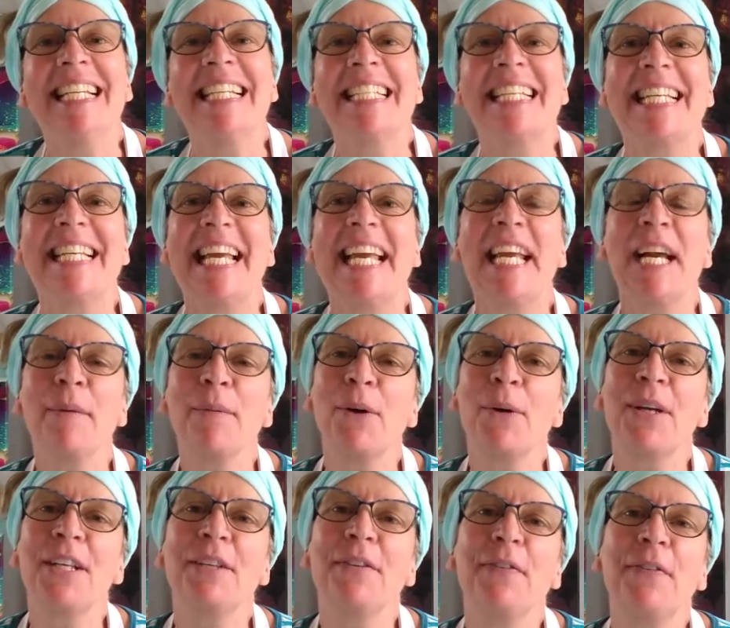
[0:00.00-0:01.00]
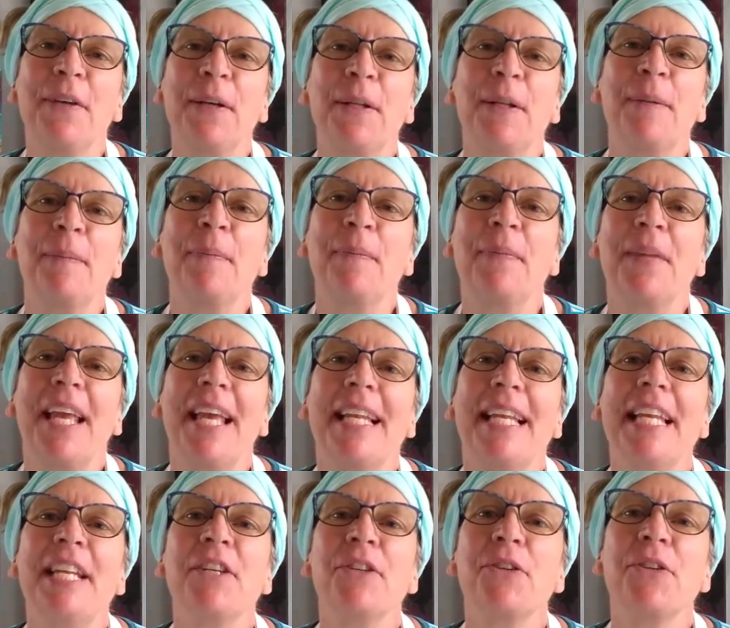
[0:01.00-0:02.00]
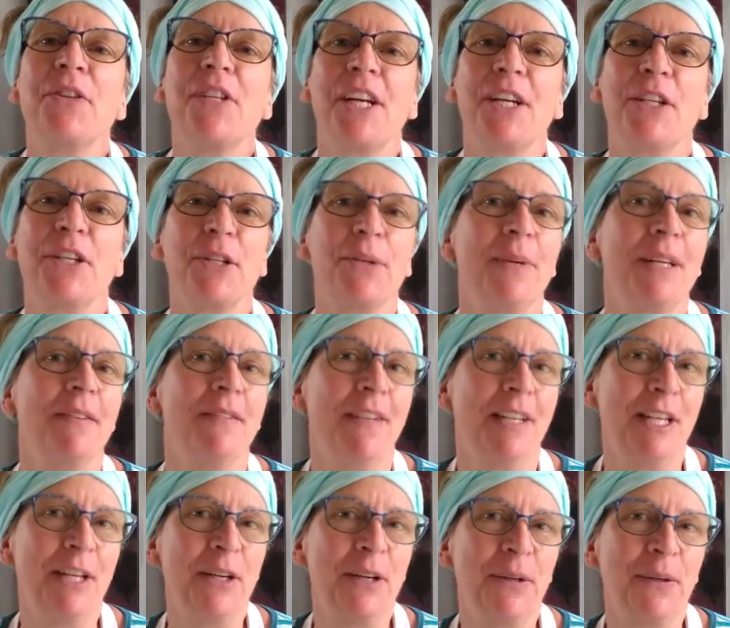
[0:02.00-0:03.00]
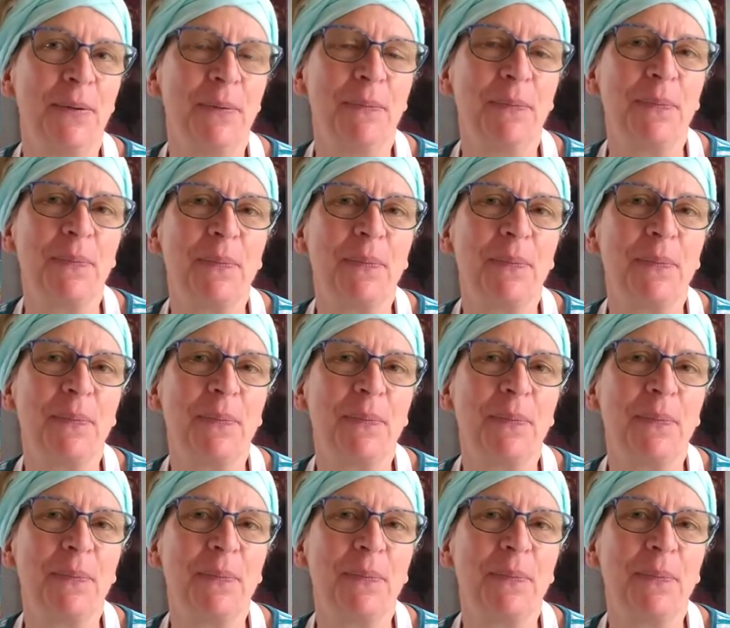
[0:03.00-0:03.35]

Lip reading: Today I'm going to film an introductory video.